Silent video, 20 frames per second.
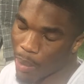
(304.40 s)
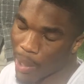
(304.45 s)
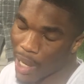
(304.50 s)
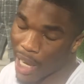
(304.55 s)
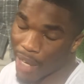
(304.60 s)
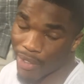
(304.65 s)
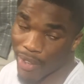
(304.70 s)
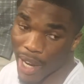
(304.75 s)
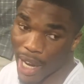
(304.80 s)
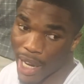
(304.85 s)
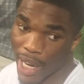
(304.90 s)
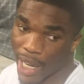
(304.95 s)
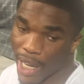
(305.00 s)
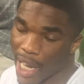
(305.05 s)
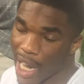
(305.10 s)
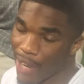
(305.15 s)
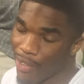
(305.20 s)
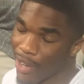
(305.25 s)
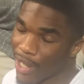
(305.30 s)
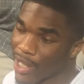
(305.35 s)
we're playing on Friday, it
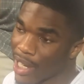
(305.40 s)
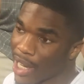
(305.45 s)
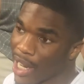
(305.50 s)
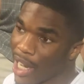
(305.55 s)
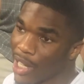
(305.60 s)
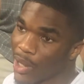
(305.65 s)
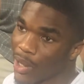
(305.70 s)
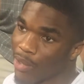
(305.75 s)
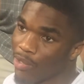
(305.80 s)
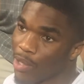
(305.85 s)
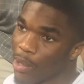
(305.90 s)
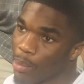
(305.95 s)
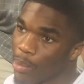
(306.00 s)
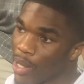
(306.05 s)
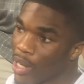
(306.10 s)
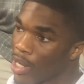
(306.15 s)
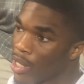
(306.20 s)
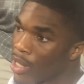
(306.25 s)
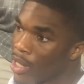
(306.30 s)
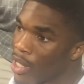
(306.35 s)
kind of feels like high school
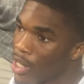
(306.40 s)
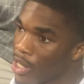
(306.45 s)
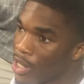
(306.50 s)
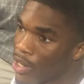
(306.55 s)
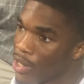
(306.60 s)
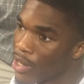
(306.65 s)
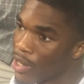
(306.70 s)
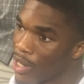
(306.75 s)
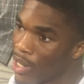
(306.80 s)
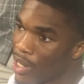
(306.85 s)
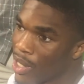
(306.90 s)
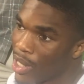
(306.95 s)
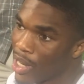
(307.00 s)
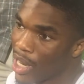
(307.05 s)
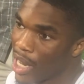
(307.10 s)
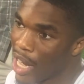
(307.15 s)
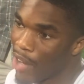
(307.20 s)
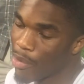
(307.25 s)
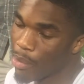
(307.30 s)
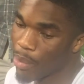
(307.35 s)
football, you know.
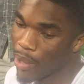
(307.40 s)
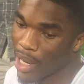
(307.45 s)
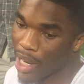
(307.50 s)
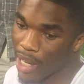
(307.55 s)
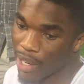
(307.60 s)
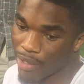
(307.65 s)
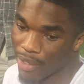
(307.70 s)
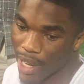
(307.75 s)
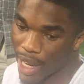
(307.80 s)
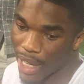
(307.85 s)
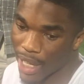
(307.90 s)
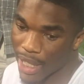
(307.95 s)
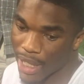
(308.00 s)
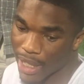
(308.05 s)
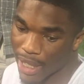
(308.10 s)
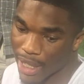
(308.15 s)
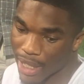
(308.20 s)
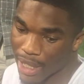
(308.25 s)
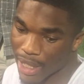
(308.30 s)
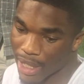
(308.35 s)
I've been playing on a Friday
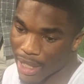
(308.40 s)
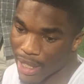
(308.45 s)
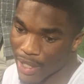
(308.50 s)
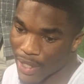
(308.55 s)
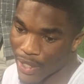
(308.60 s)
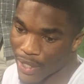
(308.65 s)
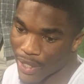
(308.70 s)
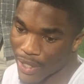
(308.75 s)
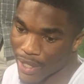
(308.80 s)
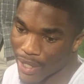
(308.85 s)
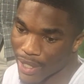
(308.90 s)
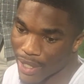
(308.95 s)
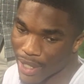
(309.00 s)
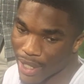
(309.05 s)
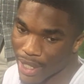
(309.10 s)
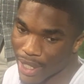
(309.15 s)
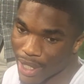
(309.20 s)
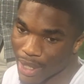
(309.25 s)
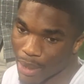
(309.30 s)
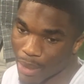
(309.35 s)
since
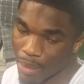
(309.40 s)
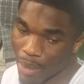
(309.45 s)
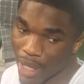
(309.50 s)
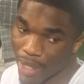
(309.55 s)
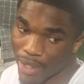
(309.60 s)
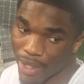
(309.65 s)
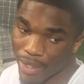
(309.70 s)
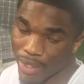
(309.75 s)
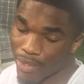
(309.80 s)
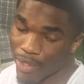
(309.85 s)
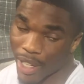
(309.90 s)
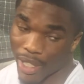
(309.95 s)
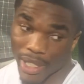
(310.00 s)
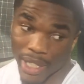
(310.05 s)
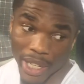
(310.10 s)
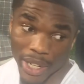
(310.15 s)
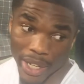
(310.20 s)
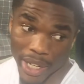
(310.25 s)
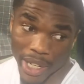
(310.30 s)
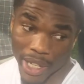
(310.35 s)
my fresh
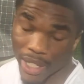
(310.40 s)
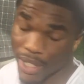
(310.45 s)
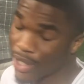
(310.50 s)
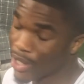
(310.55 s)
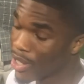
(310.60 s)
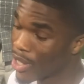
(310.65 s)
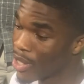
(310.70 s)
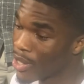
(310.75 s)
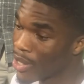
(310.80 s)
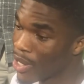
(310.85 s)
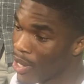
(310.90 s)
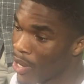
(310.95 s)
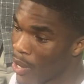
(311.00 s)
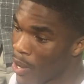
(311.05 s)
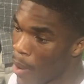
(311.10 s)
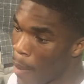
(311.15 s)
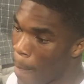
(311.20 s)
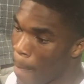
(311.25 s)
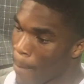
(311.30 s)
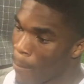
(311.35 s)
senior year, so
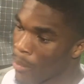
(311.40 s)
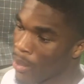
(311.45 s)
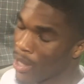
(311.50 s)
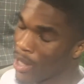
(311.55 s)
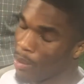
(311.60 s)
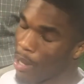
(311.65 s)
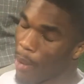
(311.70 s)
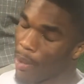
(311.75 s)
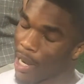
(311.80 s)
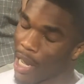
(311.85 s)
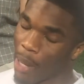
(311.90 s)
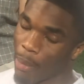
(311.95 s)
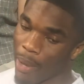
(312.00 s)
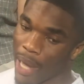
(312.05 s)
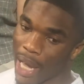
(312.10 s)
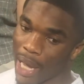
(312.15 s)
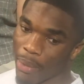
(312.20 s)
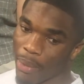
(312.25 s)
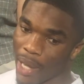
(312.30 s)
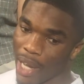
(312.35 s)
to be able to come
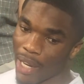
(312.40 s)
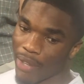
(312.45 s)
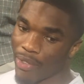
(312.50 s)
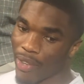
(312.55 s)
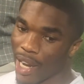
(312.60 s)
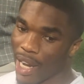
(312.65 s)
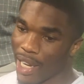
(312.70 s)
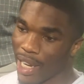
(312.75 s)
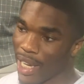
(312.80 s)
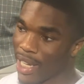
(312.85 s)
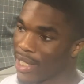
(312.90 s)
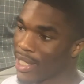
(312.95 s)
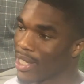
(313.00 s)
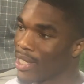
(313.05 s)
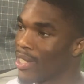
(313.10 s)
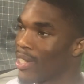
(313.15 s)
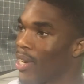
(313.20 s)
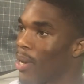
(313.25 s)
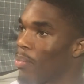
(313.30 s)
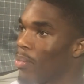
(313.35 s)
back play on a Friday,
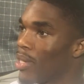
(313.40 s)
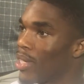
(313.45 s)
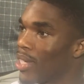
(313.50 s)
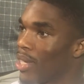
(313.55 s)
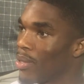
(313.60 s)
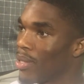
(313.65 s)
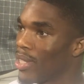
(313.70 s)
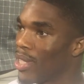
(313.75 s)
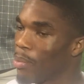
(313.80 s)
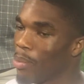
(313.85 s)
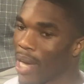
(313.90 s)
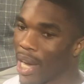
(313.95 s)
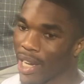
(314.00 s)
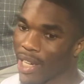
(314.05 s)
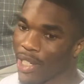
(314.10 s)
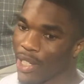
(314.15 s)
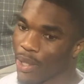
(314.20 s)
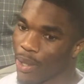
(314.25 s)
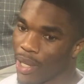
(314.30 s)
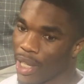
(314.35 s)
I'm going to sit back
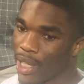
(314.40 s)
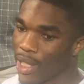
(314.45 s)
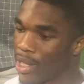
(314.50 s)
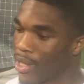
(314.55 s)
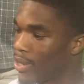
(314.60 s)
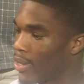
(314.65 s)
and enjoy it.